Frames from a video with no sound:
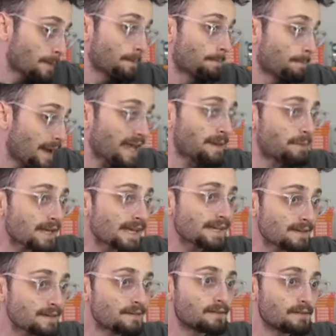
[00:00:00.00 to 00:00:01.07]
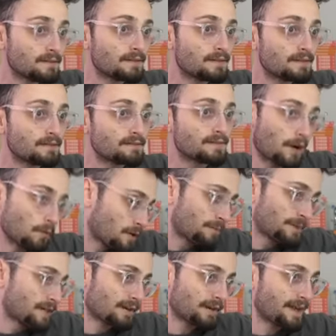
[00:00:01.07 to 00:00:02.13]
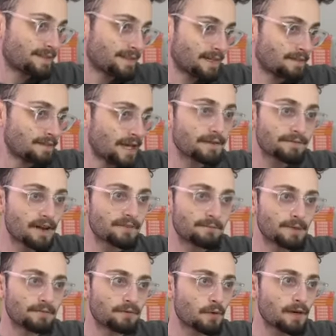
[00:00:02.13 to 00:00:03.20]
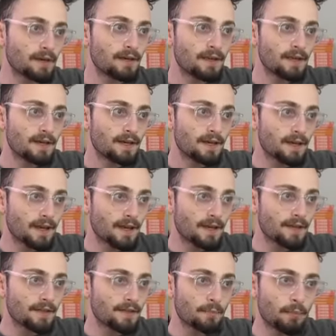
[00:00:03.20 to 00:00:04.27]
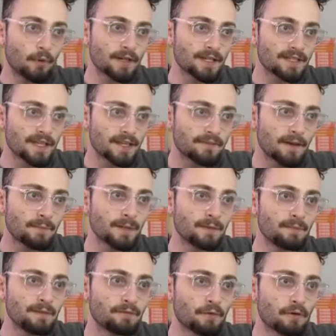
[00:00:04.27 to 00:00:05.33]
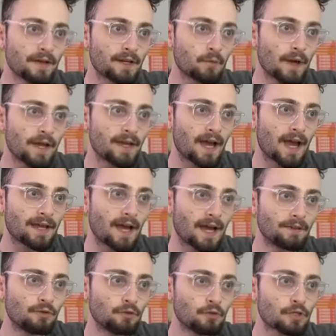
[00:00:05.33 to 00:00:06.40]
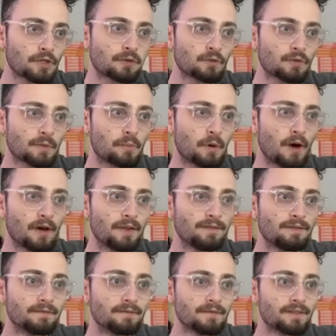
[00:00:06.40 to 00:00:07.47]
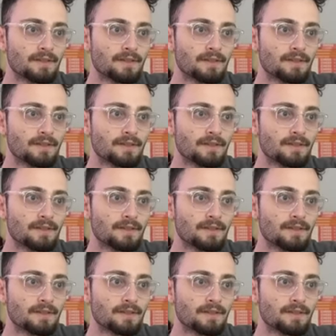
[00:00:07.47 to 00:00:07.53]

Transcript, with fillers: Maybe that would have been a good idea, a5, b4. The point is that if I play b4 right away, I do just lose a pawn.